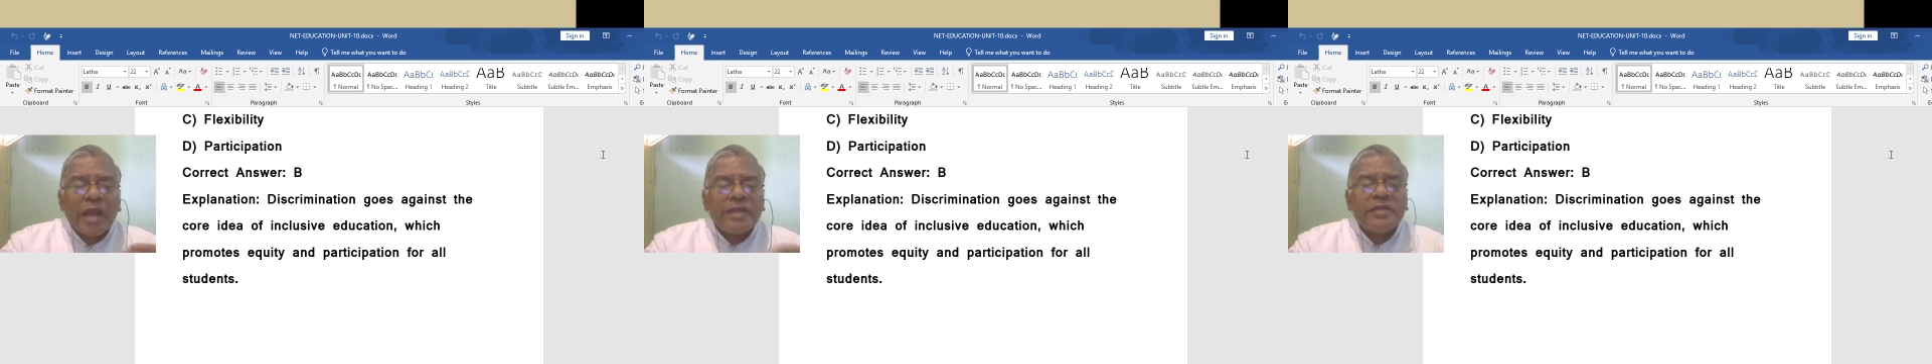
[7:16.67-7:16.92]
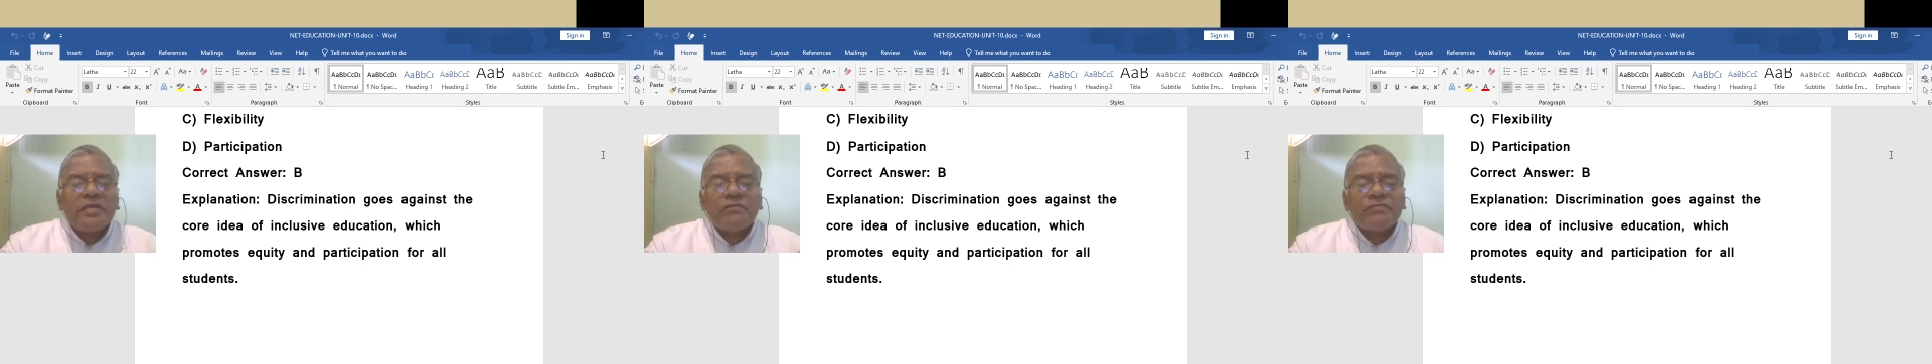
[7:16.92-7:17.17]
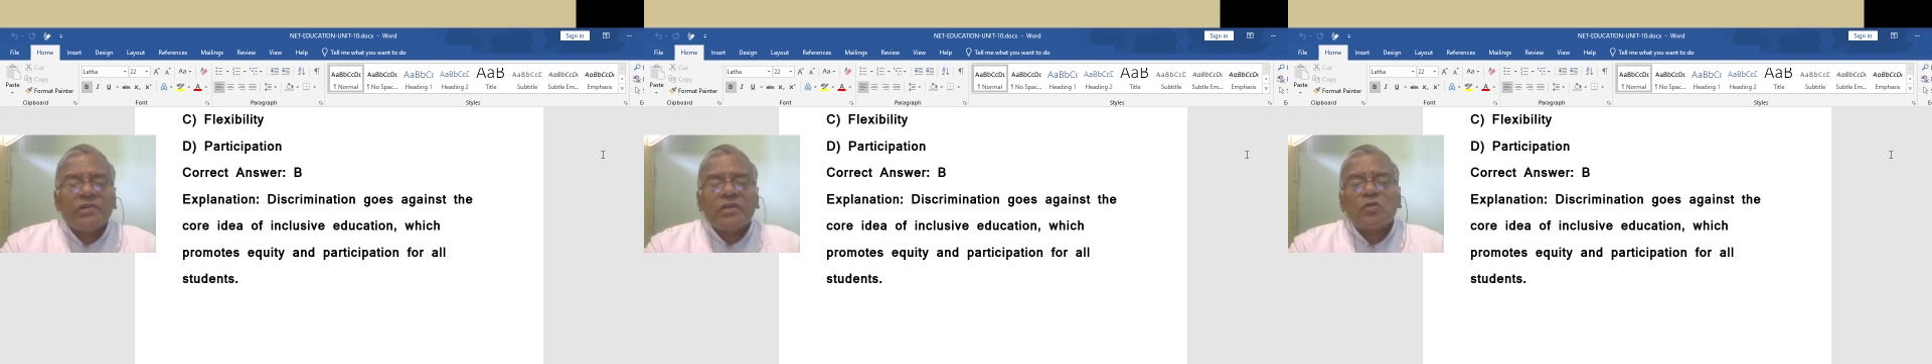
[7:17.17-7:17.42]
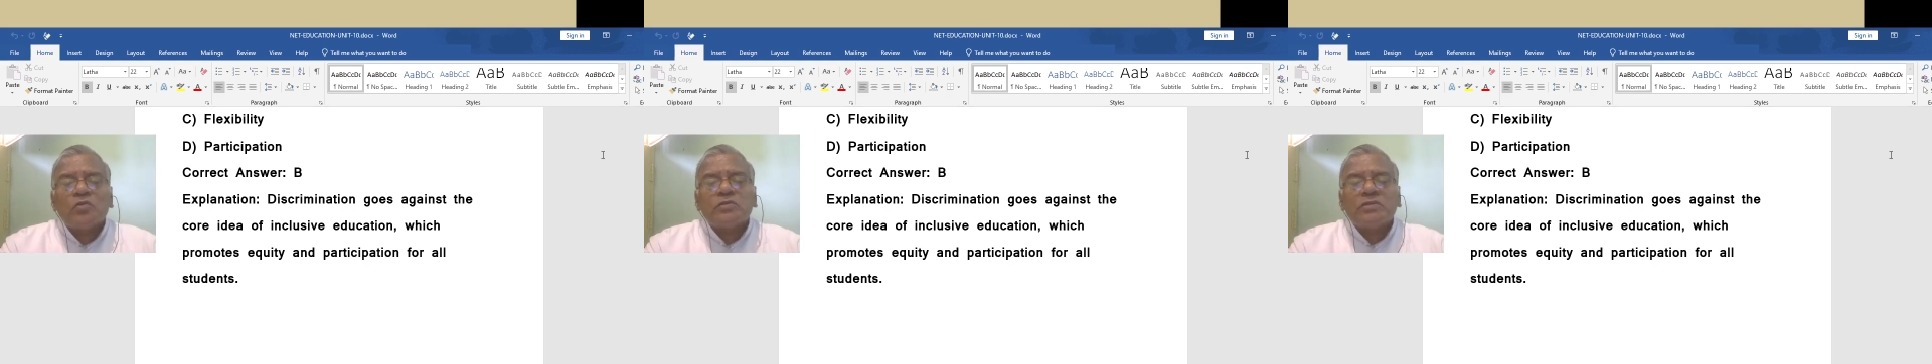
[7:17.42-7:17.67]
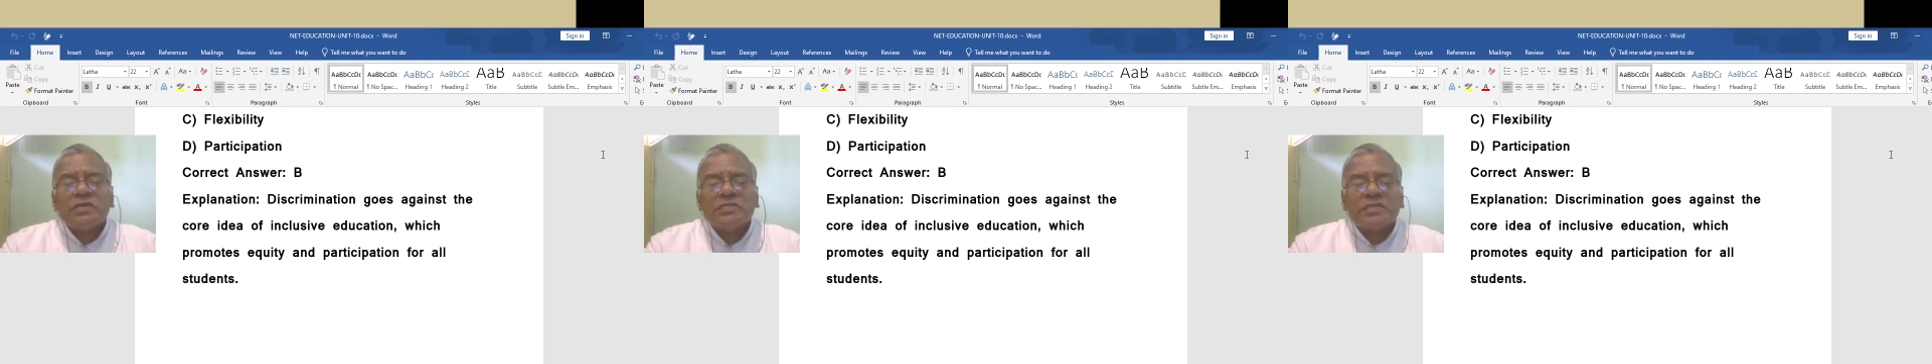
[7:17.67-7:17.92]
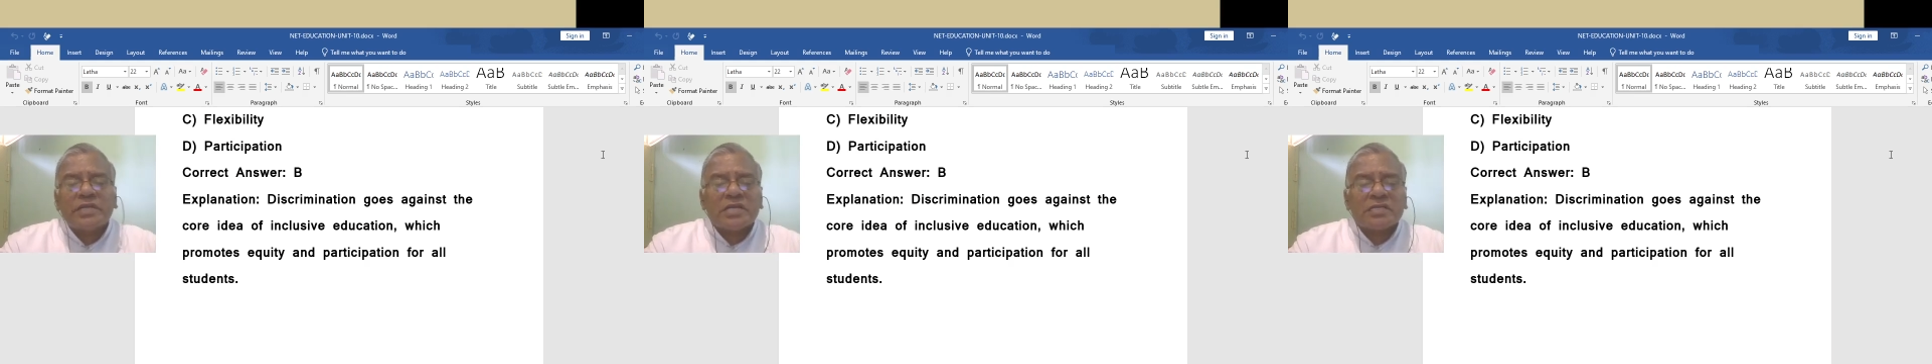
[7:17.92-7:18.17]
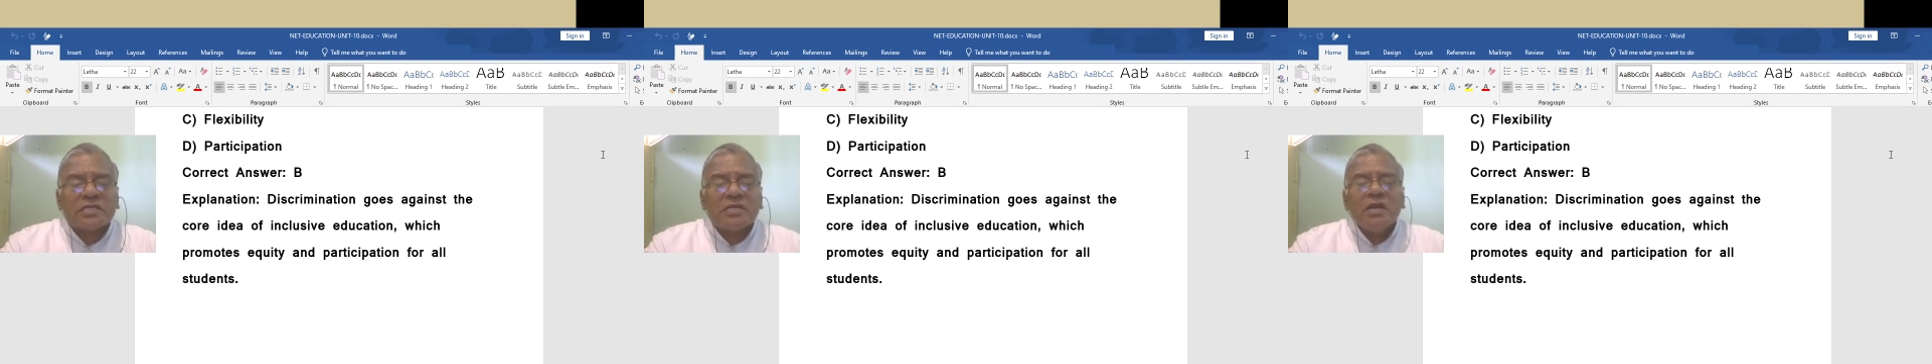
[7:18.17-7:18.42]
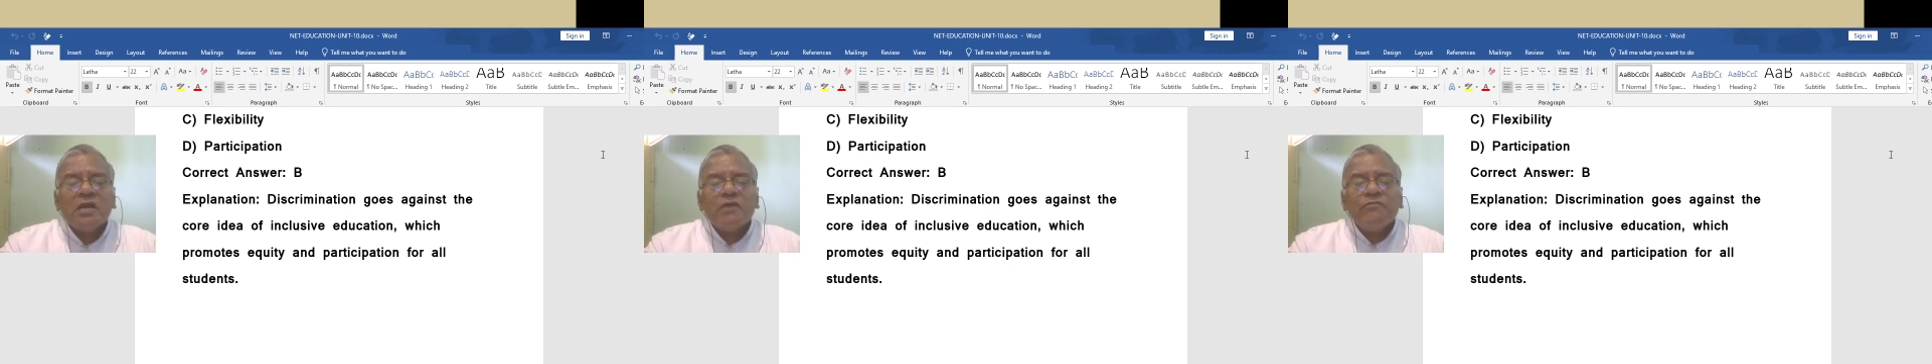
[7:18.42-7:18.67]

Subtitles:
idea of inclusive education,